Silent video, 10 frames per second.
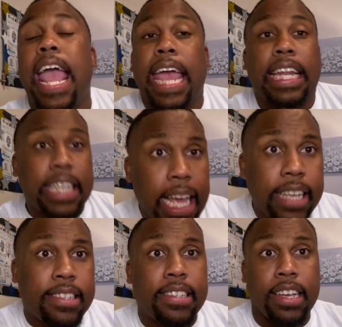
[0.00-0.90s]

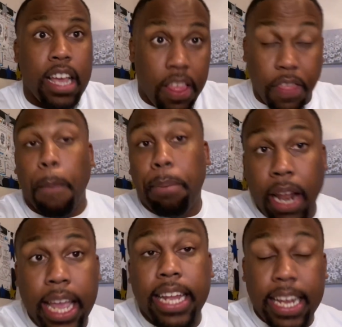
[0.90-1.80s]
Unless the plan